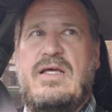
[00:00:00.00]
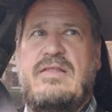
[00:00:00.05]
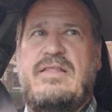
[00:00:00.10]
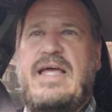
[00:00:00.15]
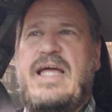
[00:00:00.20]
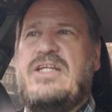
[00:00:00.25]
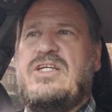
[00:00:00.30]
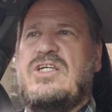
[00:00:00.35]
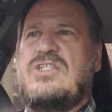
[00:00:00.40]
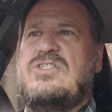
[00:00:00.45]

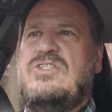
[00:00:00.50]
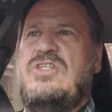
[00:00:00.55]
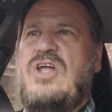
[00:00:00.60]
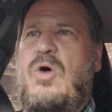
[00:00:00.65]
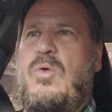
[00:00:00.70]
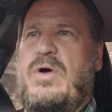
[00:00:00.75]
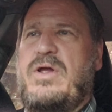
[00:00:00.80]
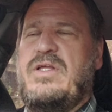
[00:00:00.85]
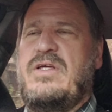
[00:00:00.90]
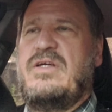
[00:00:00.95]
They just
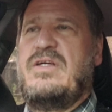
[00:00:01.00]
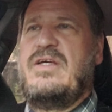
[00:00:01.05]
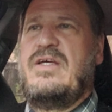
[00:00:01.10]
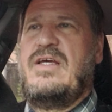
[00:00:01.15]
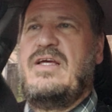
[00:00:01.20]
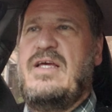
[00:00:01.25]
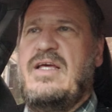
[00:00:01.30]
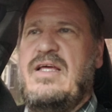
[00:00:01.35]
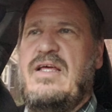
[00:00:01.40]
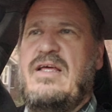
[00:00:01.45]
know it.
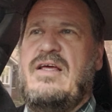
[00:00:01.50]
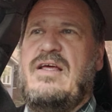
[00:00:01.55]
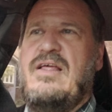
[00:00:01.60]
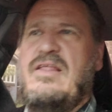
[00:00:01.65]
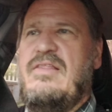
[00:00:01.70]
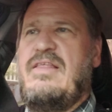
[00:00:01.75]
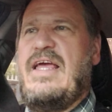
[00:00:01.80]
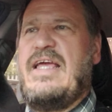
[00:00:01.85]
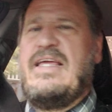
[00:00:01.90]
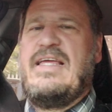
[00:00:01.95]

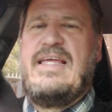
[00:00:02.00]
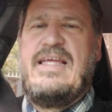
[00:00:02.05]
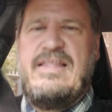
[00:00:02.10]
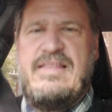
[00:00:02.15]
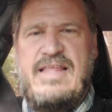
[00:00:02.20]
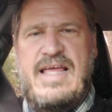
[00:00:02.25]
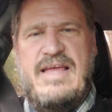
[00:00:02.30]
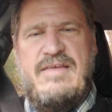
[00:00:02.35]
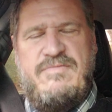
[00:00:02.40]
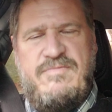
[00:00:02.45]
They
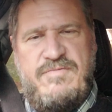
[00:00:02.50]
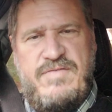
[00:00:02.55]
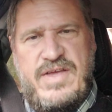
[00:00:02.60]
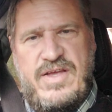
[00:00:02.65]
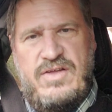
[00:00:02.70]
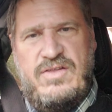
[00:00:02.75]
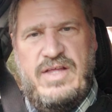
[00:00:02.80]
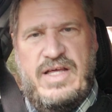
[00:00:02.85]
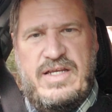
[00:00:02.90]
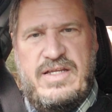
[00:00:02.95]
they
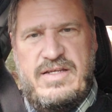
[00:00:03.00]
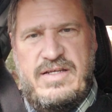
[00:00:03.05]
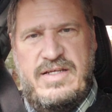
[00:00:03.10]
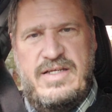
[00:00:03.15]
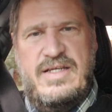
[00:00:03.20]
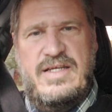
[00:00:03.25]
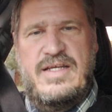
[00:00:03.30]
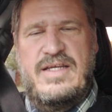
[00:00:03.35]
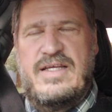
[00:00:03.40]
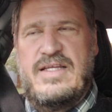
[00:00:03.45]
feel it.
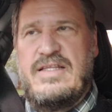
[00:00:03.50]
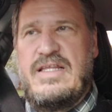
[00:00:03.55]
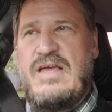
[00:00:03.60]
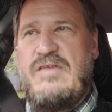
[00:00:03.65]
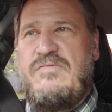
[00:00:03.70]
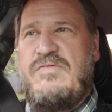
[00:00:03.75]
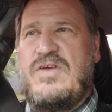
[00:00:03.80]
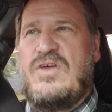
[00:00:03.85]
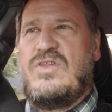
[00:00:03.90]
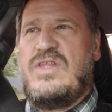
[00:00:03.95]
They
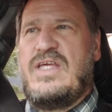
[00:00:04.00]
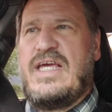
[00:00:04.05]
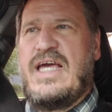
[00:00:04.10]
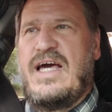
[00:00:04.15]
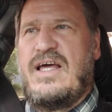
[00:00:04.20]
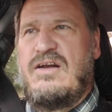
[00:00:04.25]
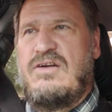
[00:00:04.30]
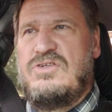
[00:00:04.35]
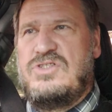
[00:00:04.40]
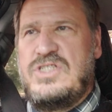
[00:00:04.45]
feel the
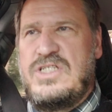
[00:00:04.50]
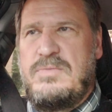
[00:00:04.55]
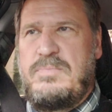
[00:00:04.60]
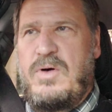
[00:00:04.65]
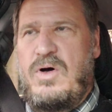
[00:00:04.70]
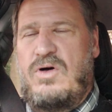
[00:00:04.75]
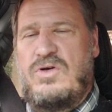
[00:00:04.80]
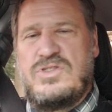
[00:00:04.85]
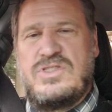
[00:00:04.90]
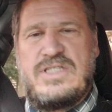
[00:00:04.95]
energy
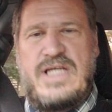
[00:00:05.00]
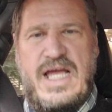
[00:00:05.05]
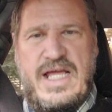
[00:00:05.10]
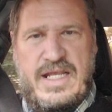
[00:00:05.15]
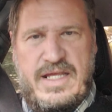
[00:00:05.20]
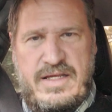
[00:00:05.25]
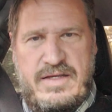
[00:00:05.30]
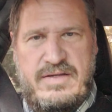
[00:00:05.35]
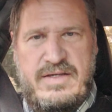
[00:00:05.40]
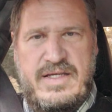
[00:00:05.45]

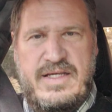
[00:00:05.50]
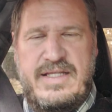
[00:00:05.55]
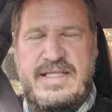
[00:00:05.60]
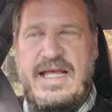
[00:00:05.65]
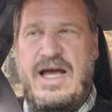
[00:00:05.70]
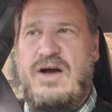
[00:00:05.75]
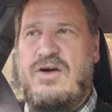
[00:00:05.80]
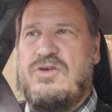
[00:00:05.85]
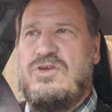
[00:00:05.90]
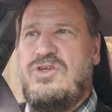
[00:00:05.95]
pulsating.
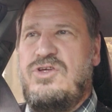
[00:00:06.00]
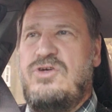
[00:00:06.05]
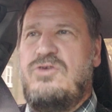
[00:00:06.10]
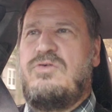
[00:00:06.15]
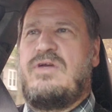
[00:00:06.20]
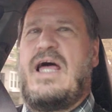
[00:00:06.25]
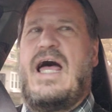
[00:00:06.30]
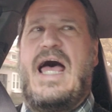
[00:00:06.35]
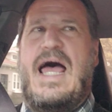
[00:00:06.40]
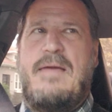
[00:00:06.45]
Now you
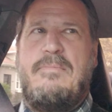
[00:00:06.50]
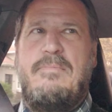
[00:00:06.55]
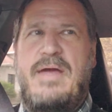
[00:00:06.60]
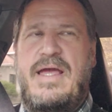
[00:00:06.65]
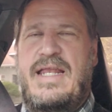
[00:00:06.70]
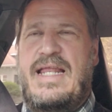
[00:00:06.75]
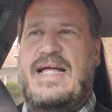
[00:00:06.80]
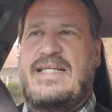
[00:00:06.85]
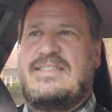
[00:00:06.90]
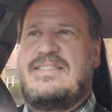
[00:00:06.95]
and I
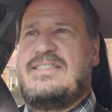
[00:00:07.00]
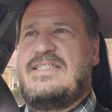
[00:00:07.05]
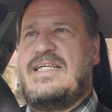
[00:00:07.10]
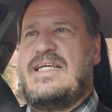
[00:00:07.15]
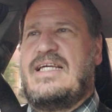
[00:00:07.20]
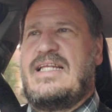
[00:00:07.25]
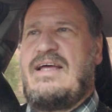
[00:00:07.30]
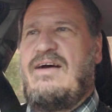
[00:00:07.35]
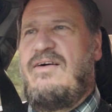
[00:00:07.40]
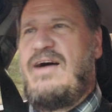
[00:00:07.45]
may not see
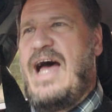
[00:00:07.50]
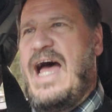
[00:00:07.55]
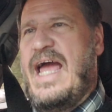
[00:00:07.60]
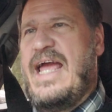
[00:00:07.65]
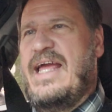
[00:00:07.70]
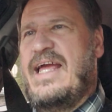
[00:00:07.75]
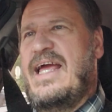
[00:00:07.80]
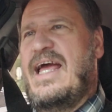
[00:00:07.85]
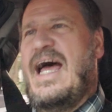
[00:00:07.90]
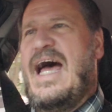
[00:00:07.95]
it. Now
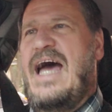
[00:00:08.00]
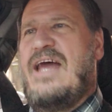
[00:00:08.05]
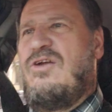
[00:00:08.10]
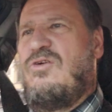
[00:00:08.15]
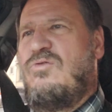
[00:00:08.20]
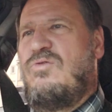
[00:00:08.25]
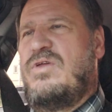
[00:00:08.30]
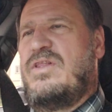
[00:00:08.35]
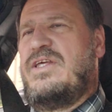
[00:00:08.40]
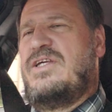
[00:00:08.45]
I I
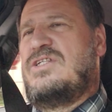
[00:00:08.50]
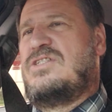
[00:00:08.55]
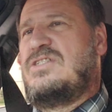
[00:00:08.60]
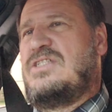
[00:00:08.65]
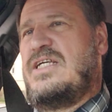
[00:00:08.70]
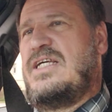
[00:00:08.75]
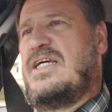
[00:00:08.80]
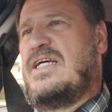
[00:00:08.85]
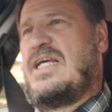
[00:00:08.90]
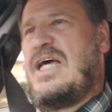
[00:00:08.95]
don't really
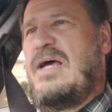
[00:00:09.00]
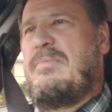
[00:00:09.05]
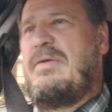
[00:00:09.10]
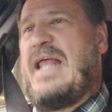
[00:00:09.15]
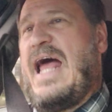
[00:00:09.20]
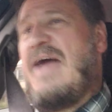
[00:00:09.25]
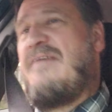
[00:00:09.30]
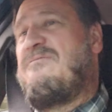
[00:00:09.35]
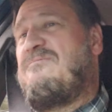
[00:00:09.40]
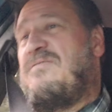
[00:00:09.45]
see it. I mean
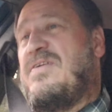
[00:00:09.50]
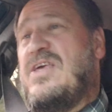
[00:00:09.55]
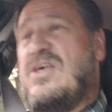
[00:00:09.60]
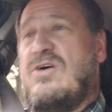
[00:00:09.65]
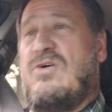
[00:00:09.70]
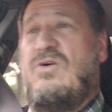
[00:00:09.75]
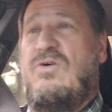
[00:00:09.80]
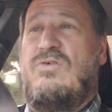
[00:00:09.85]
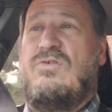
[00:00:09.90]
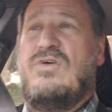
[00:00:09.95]
I
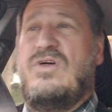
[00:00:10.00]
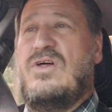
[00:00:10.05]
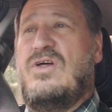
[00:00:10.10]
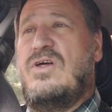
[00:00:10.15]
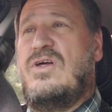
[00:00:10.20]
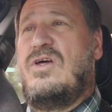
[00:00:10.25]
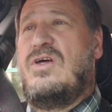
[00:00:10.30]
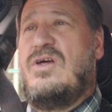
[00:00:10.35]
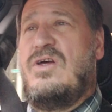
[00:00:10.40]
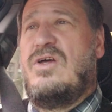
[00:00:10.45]
feel
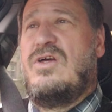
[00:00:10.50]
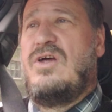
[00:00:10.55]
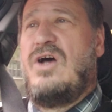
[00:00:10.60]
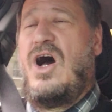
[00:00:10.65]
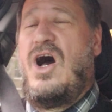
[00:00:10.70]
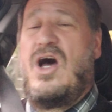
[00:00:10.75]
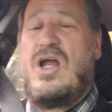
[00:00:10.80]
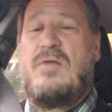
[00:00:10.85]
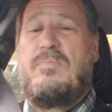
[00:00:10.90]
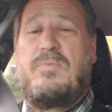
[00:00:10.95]

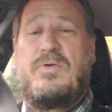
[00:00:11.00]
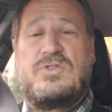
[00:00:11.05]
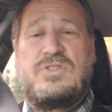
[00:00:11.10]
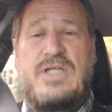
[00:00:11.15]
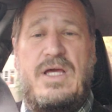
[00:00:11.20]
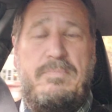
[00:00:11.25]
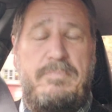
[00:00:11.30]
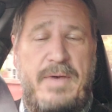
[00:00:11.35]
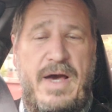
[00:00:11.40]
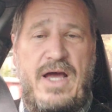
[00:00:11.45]

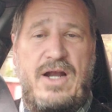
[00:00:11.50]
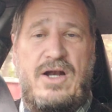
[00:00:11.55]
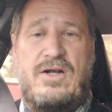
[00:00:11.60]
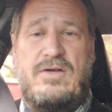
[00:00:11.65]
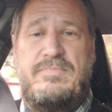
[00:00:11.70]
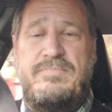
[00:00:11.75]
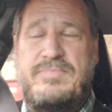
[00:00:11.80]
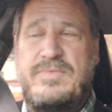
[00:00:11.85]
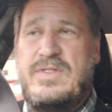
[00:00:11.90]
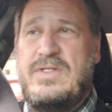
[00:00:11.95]
100% better.
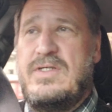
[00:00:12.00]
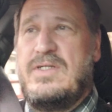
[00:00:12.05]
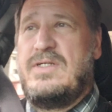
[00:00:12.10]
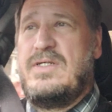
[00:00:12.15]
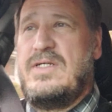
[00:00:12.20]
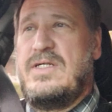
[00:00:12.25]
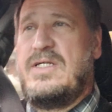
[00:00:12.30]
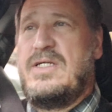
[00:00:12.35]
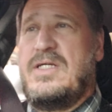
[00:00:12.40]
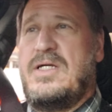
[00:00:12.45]

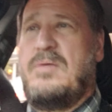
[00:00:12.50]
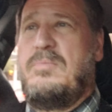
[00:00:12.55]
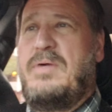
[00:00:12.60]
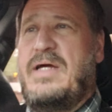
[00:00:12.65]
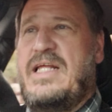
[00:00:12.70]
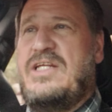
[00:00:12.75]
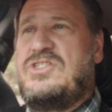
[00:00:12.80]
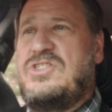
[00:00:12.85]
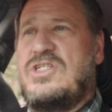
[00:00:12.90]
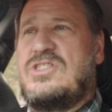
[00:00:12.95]

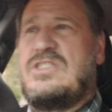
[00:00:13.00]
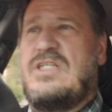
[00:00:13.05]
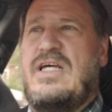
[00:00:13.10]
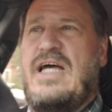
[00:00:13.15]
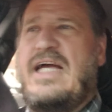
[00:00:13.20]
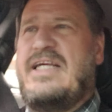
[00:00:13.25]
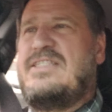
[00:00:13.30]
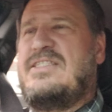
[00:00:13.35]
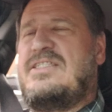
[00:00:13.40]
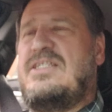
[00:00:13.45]
But it's just
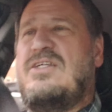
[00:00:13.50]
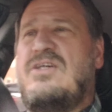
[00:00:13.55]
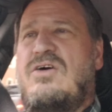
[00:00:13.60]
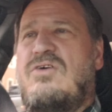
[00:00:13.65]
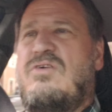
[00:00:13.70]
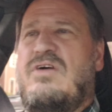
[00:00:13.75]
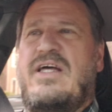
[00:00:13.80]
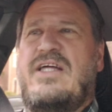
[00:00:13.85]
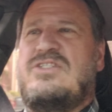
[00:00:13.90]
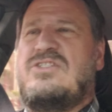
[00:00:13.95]
I
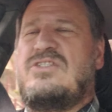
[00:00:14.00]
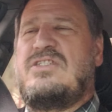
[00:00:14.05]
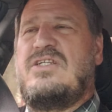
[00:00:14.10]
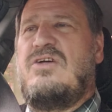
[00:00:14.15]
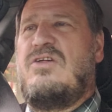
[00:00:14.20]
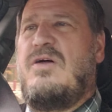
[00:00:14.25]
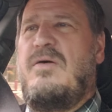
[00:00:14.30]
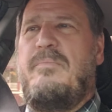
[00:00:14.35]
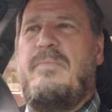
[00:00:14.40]
still it's still